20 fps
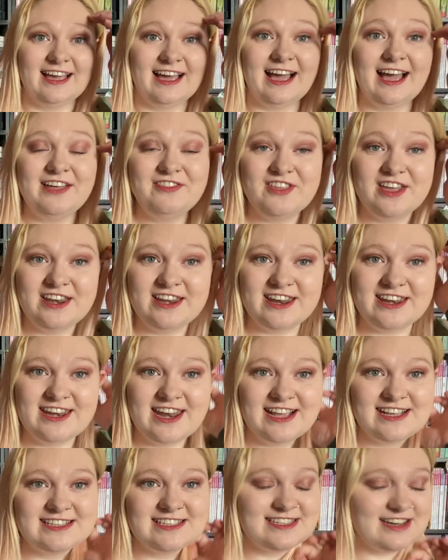And then
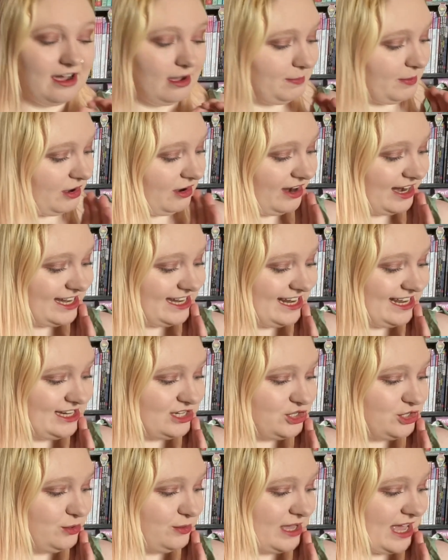next up, I need
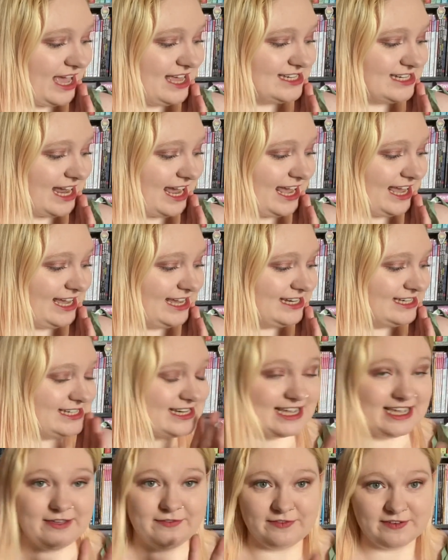to get a
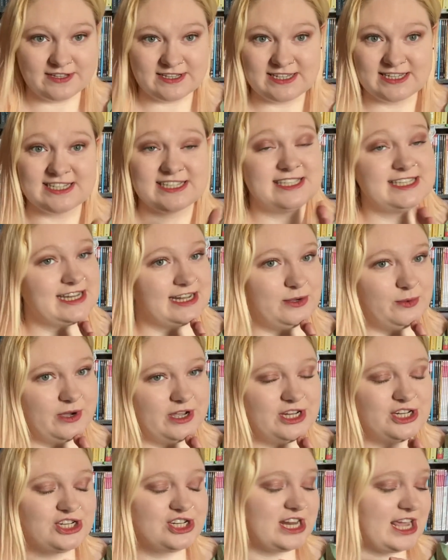D for
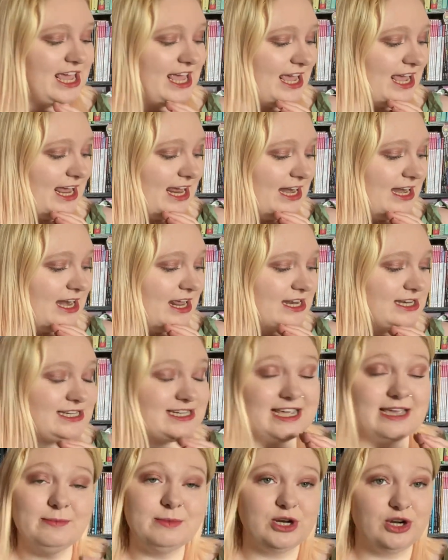distinguished in
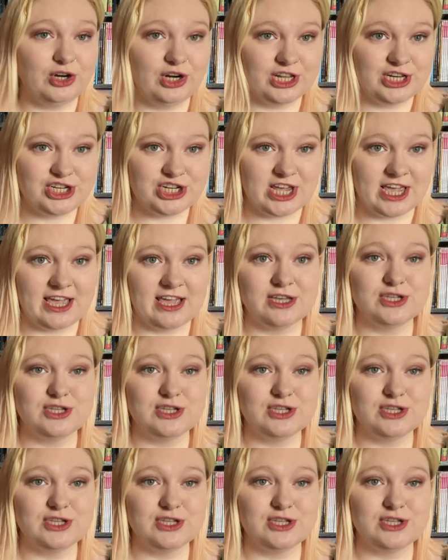demonology.